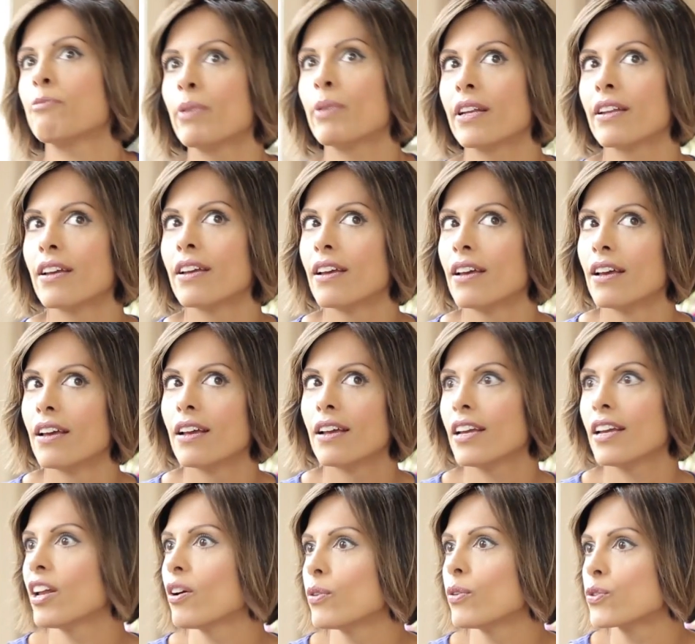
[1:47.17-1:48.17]
But,
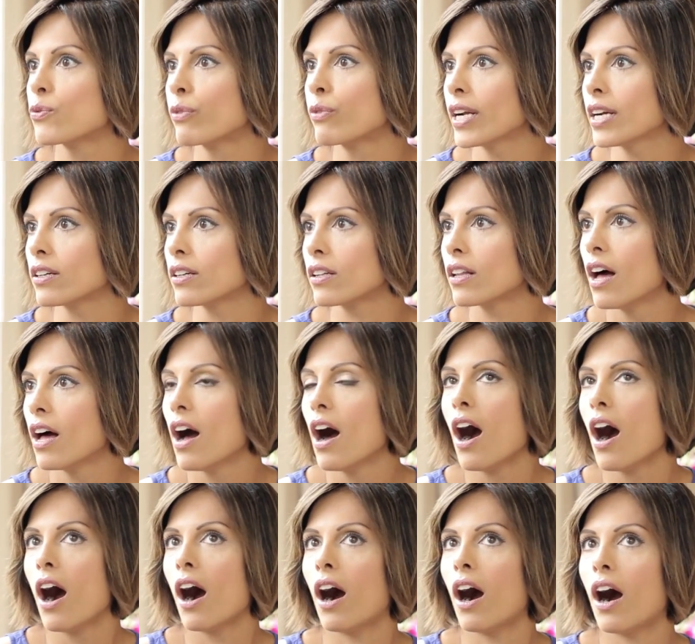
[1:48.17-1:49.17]
you know, it was real.
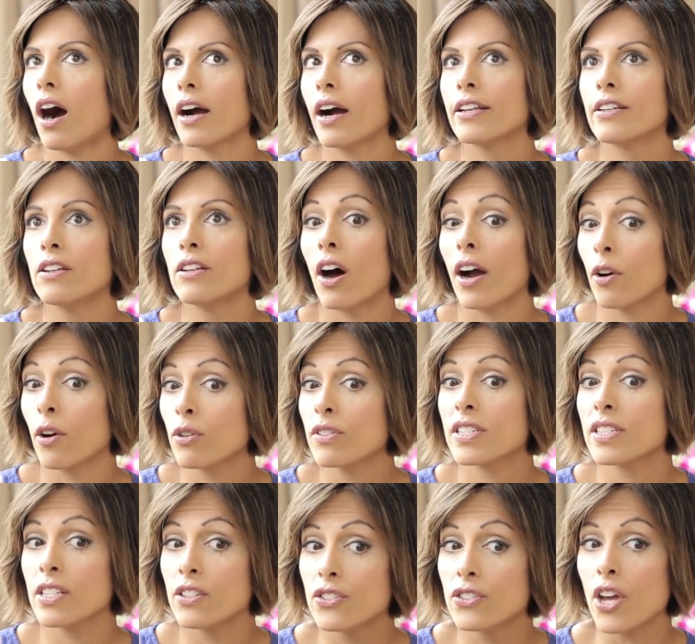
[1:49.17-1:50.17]
Yeah. I, I
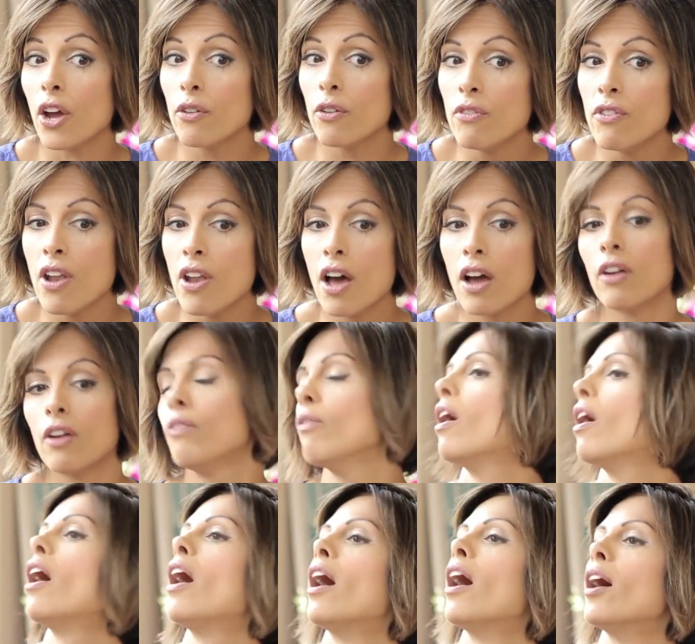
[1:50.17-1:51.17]
honestly don't know...
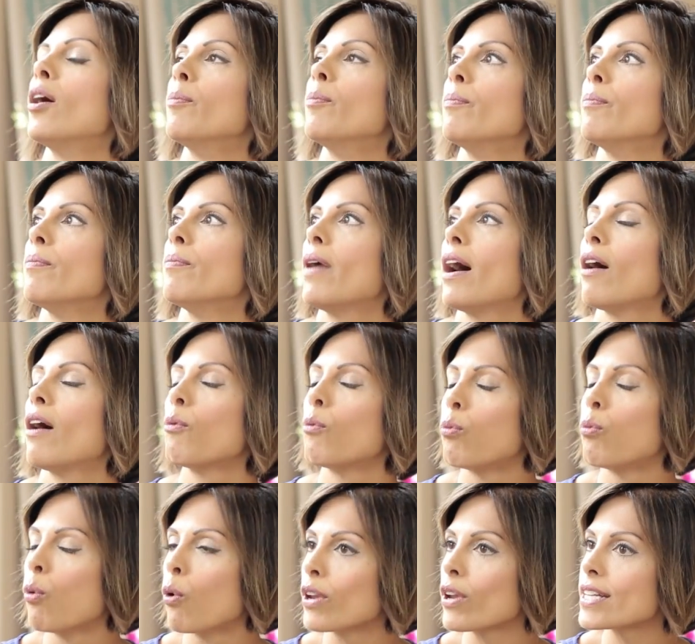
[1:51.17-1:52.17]
Um,
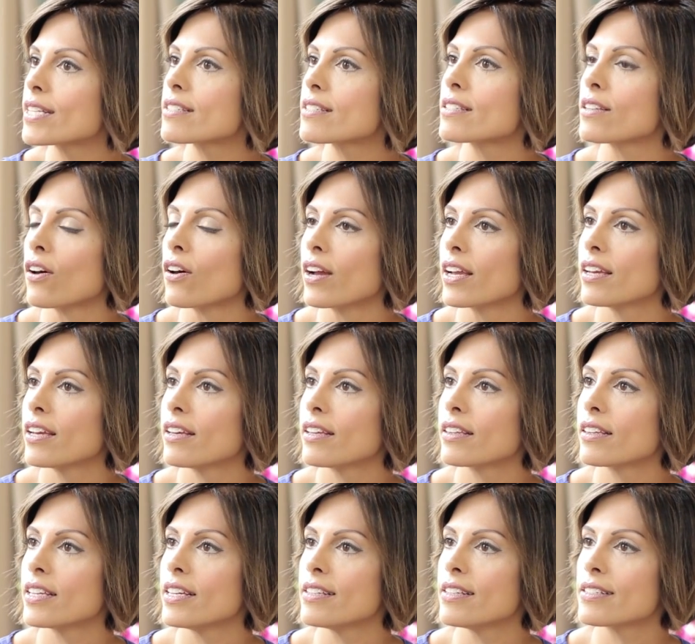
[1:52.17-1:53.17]
what it's like
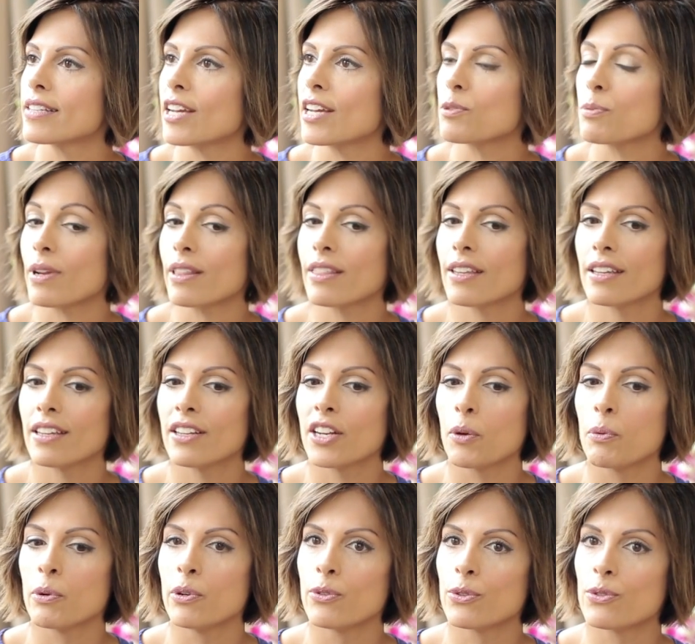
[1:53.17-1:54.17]
these days, but I think, you know,
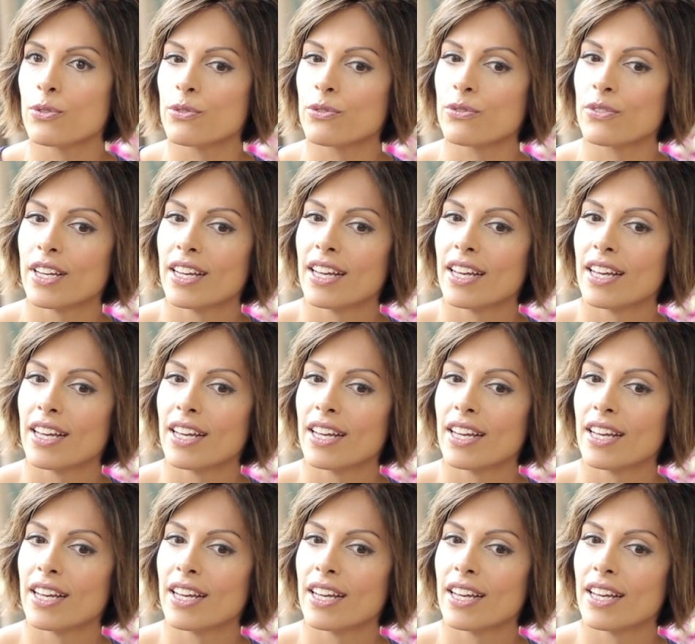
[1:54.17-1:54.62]
when you're sort of